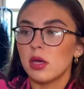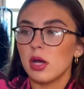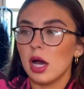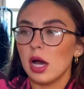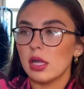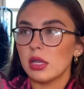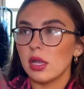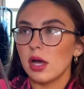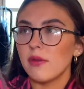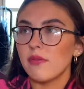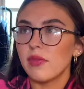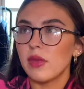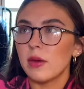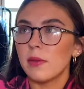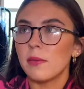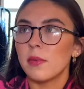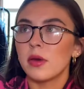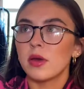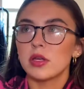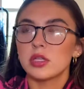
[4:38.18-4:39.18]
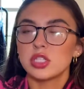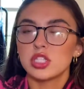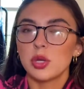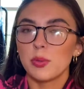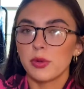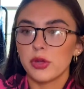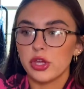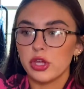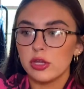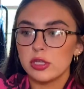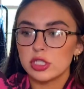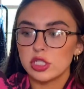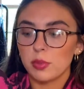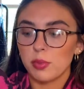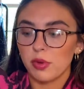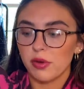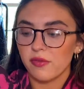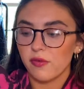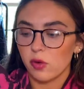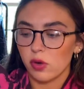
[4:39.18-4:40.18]
I love them. Super cute,
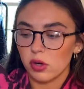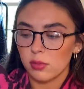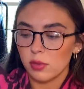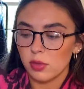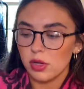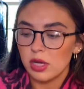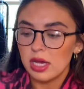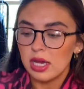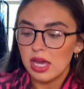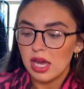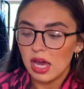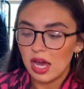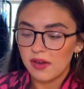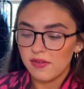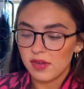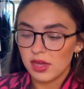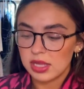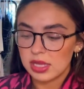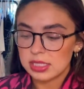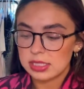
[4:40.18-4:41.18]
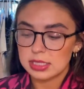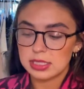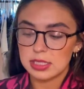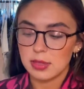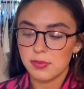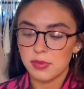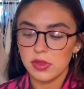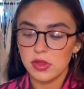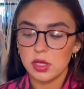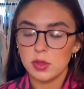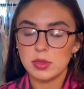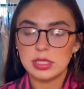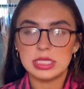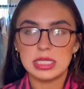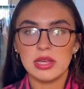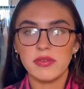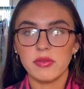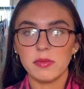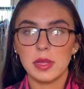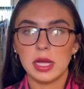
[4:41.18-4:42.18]
super affordable. I feel like this is something that you would see
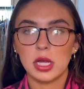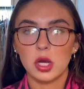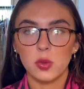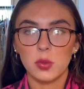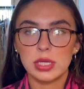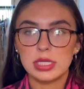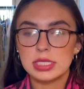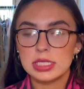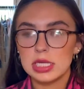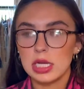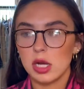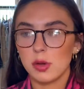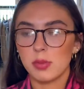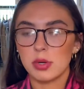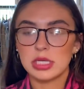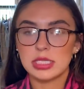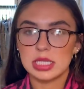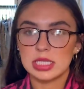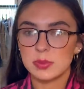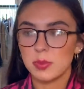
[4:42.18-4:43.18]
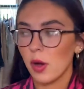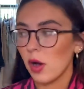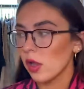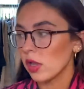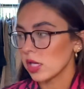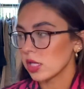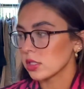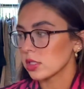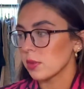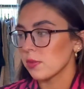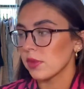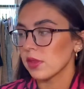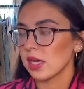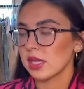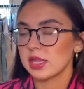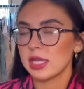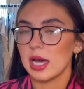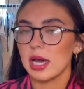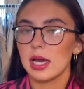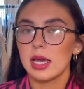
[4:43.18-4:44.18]
from like Aritzia or Princess Polly or something like
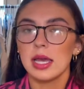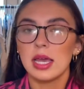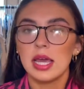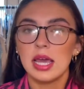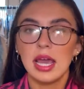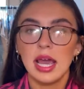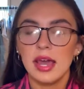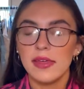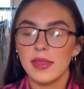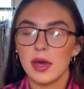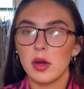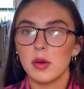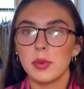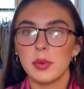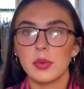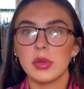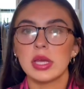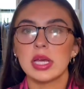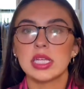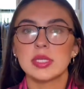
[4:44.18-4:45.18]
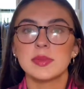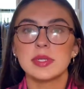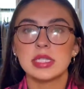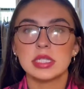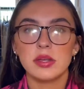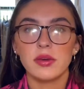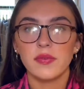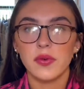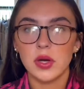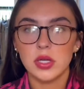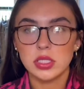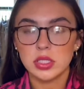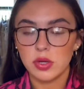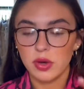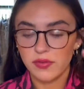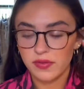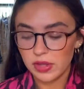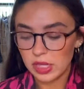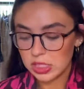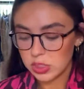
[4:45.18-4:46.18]
that. And that would be really expensive. So I
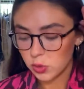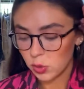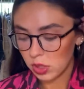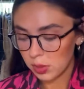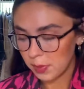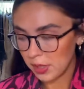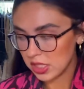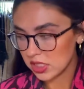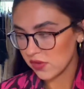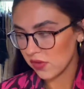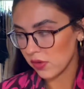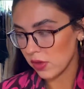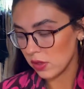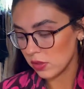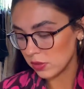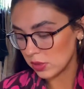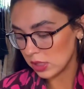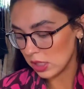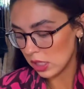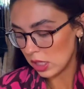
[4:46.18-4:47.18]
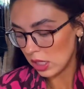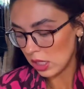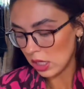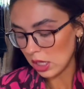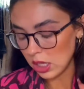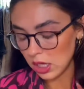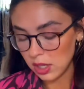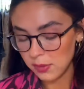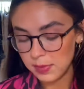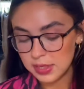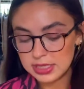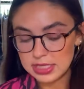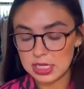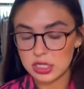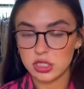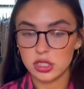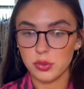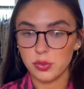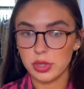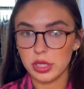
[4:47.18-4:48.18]
feel like 20 bucks for those um, is
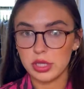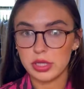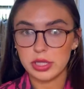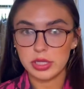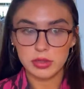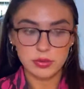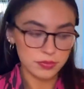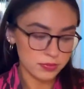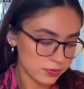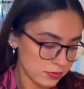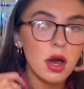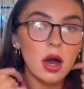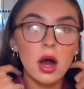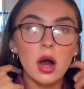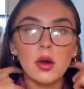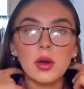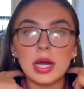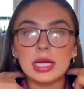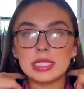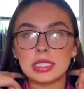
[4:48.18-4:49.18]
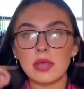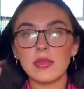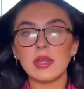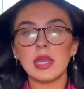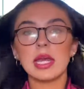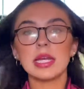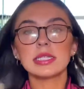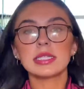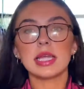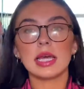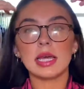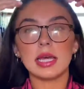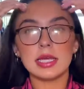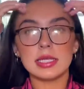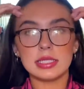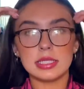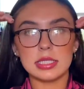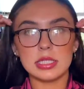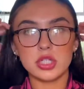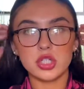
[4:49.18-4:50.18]
actually a really good deal. Okay, so the next thing
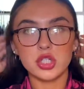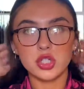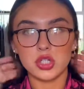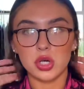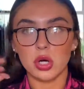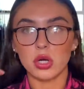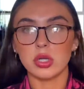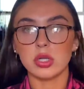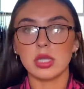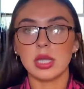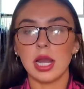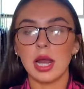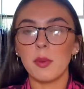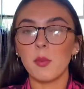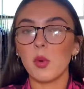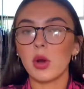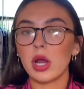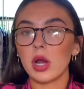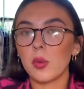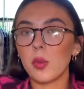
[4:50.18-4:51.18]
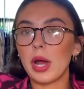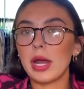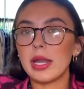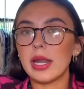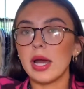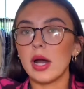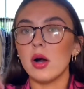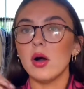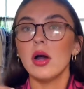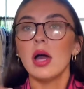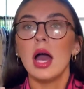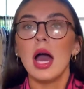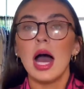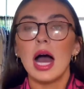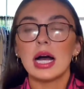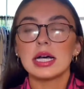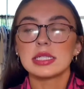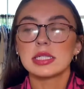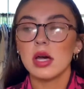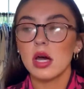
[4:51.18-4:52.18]
is this shirt that I'm wearing right now.
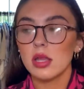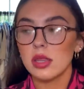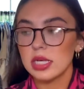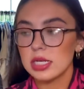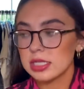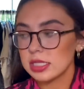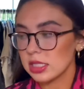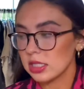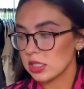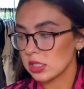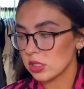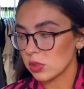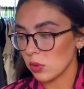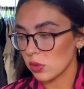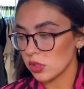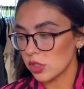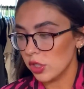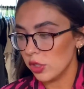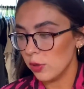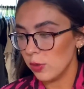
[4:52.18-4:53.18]
I saw this in store too,